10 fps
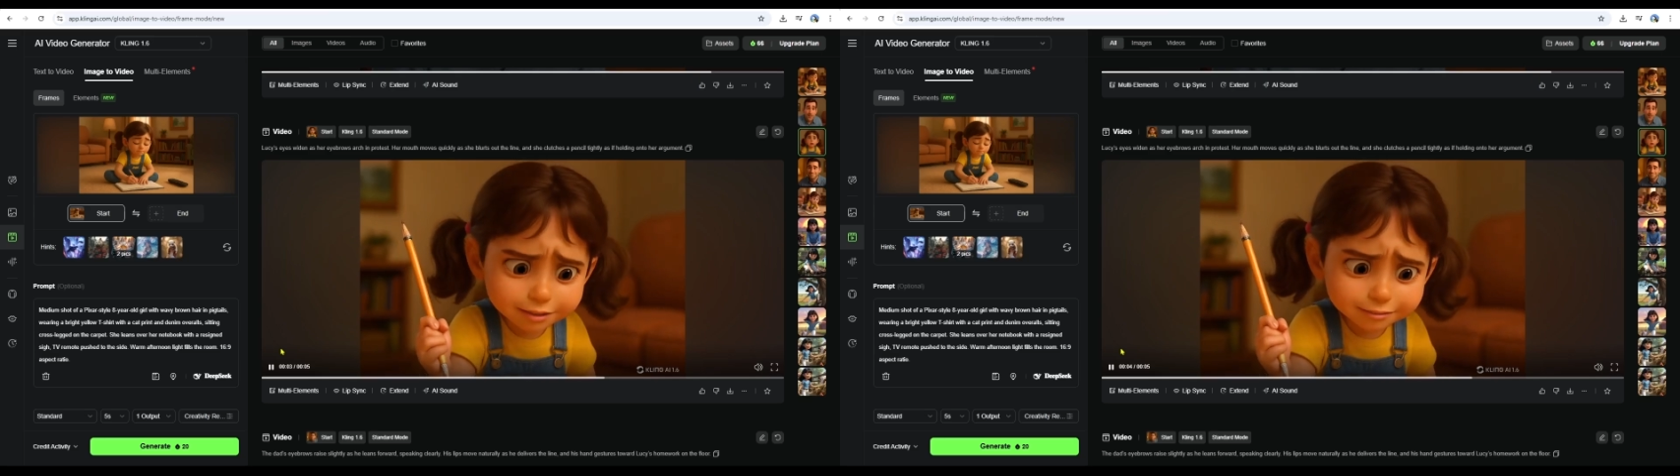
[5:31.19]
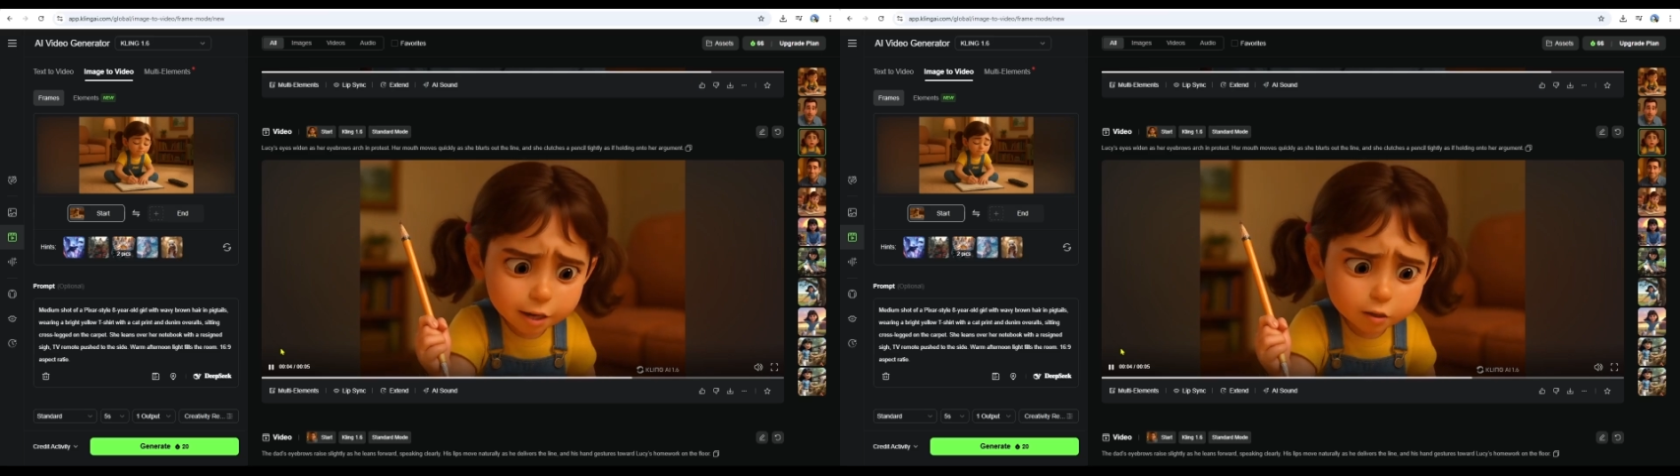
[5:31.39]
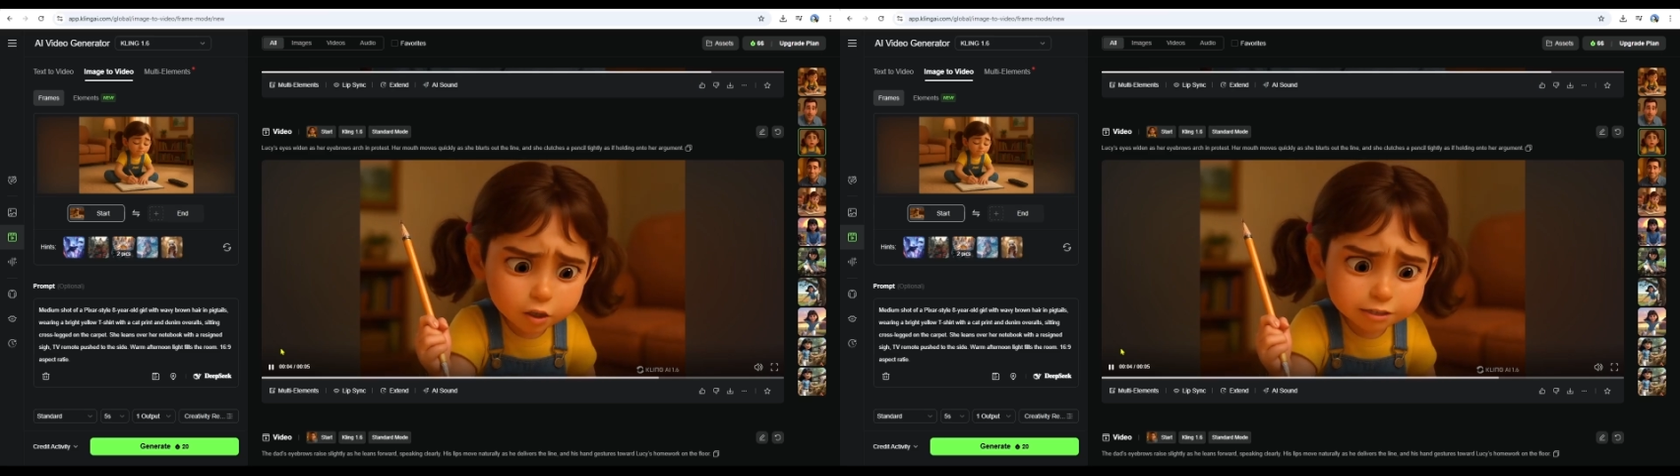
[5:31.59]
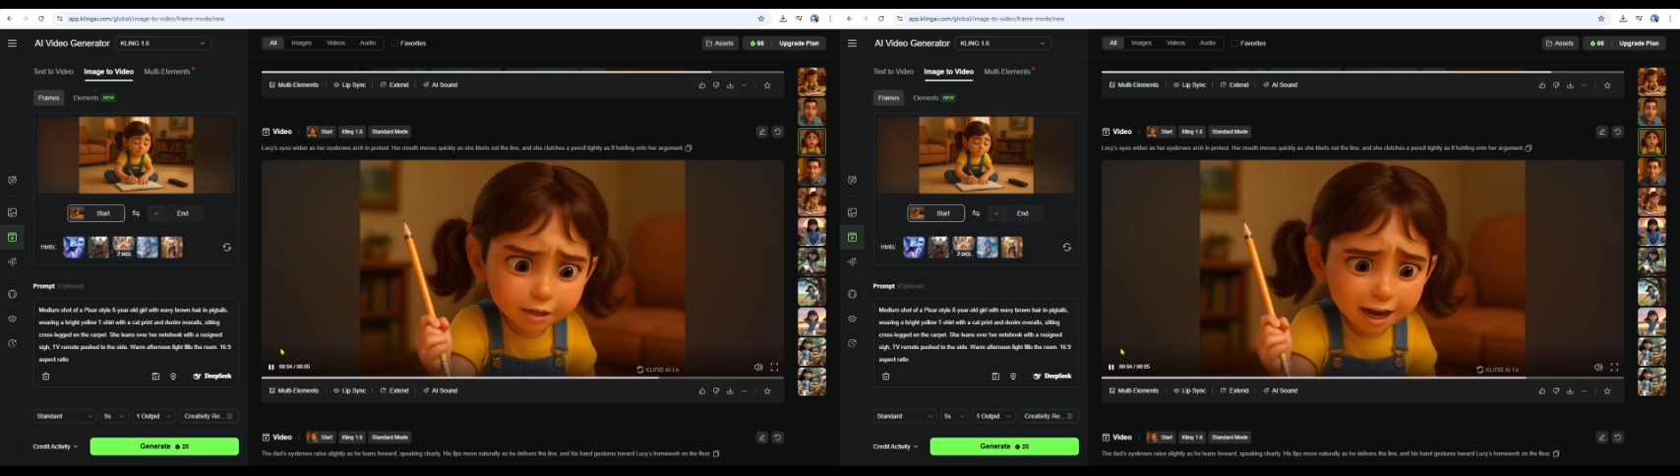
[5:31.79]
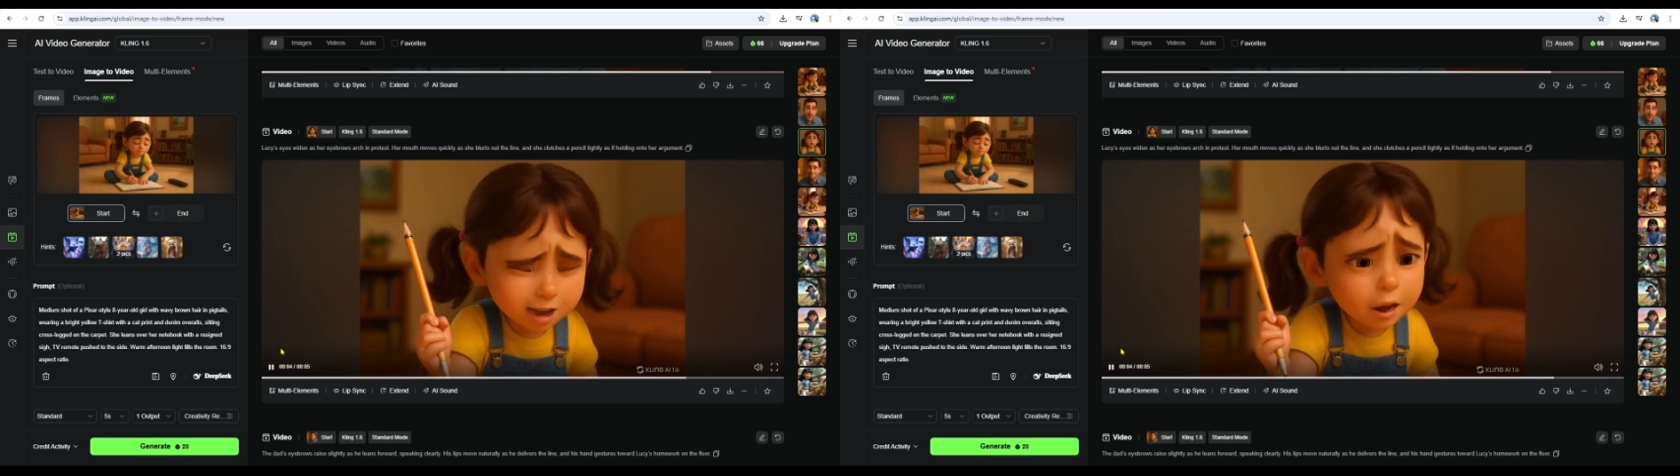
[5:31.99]
for the
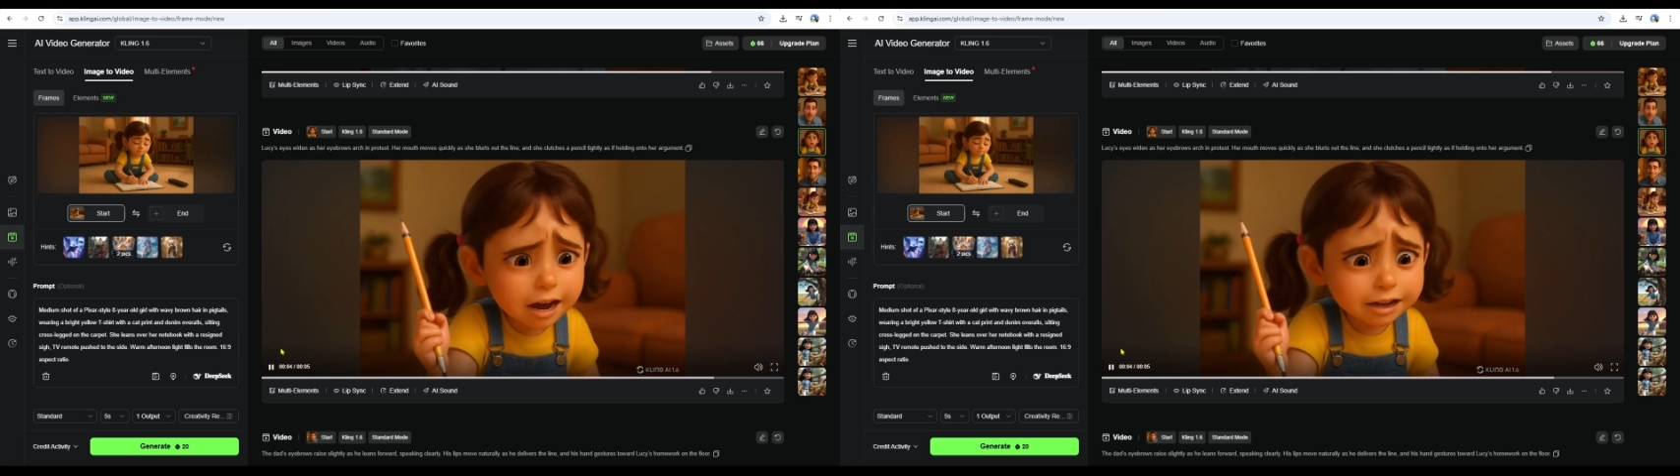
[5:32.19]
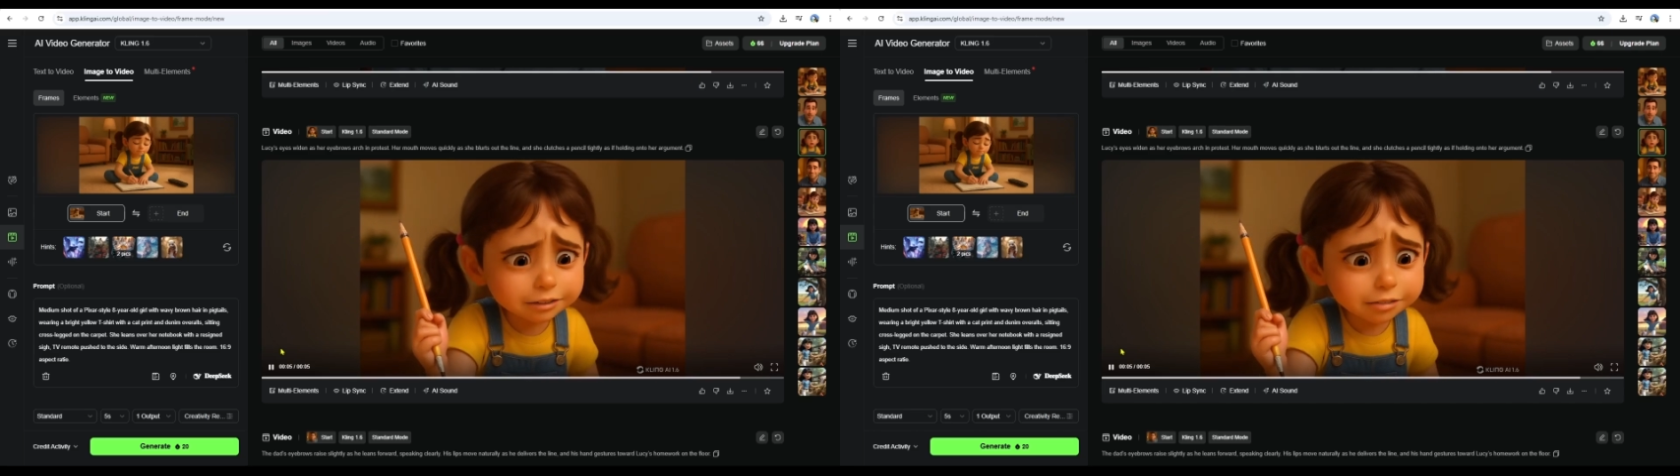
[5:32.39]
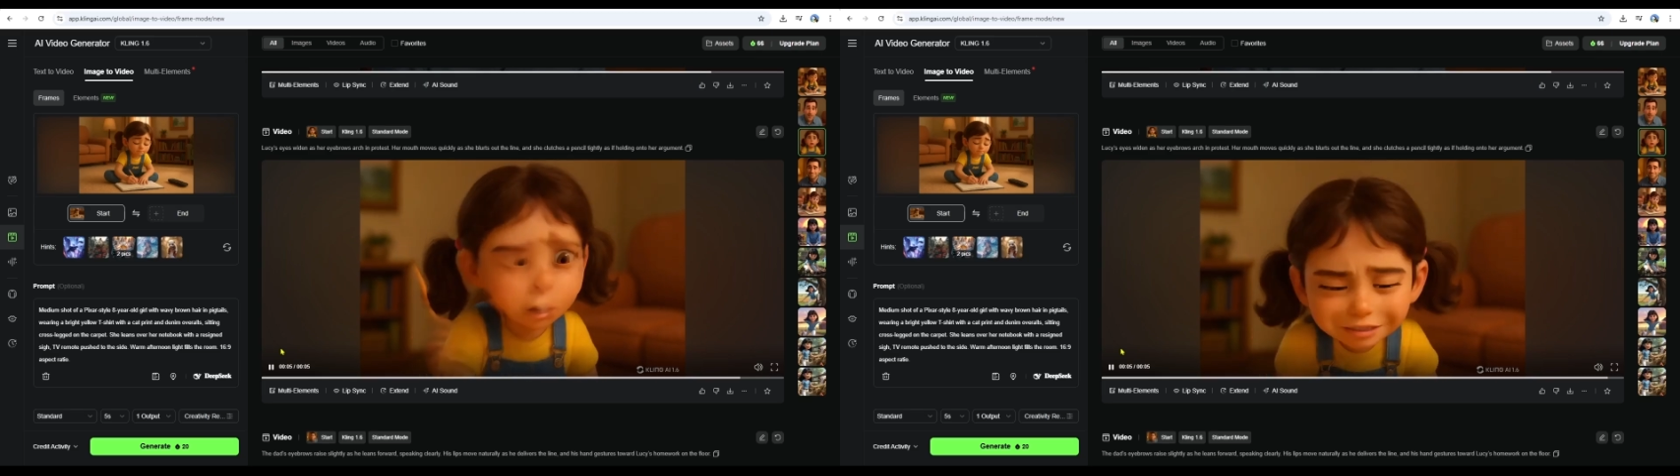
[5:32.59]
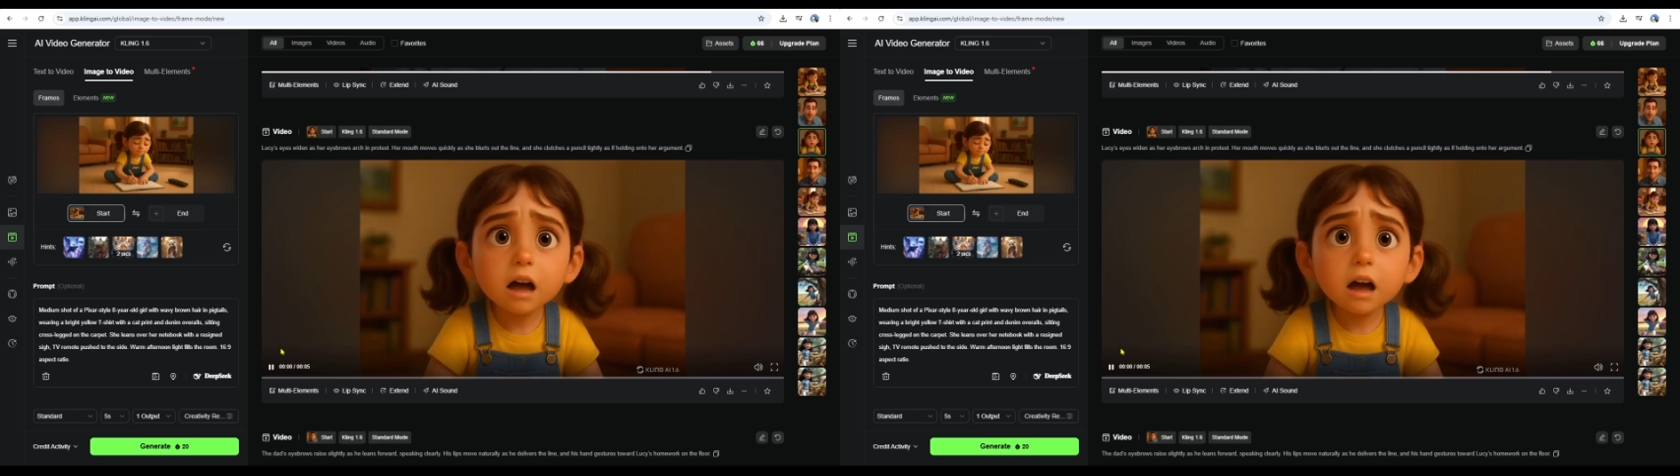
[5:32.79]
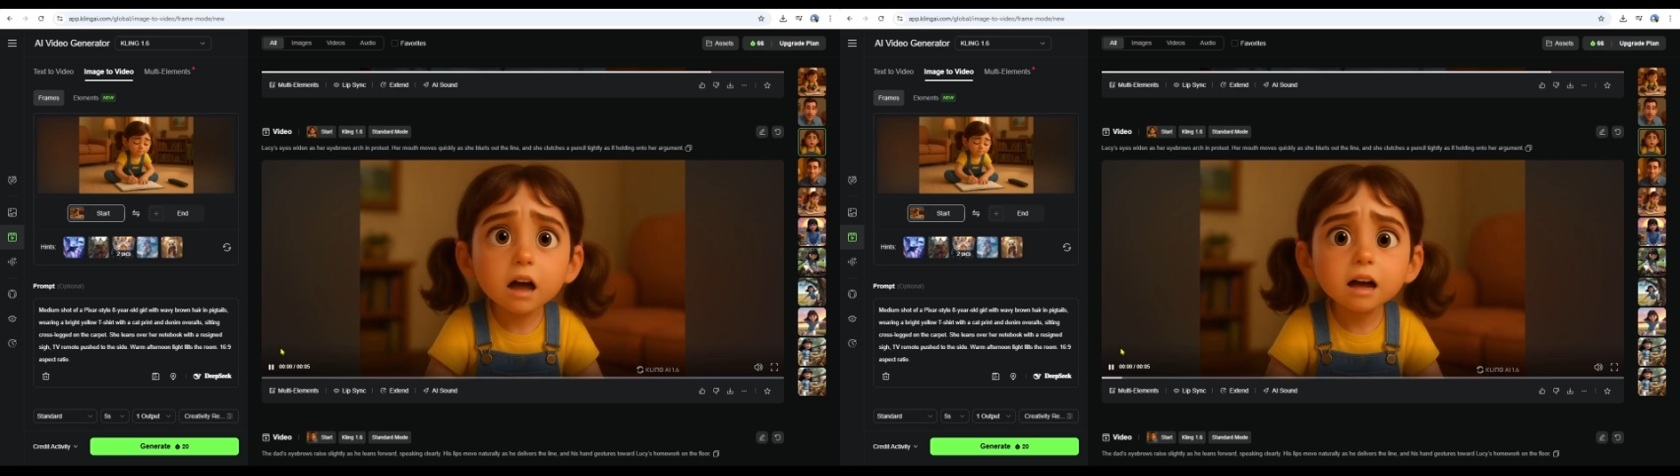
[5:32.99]
scenes that include
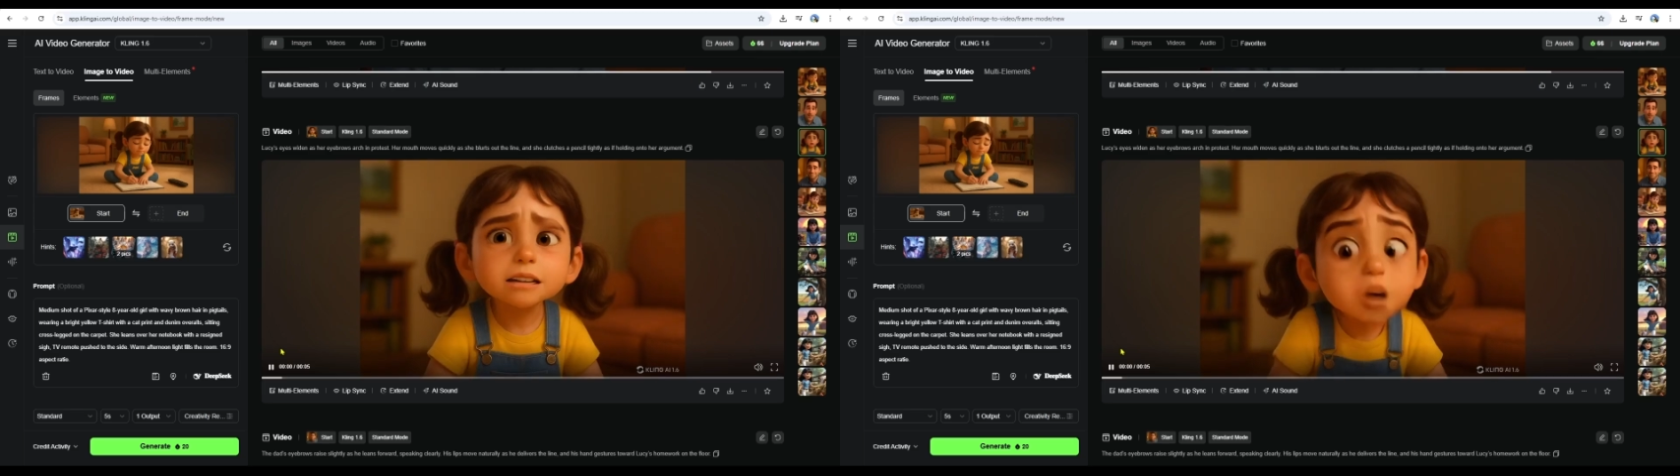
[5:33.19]
dialogue.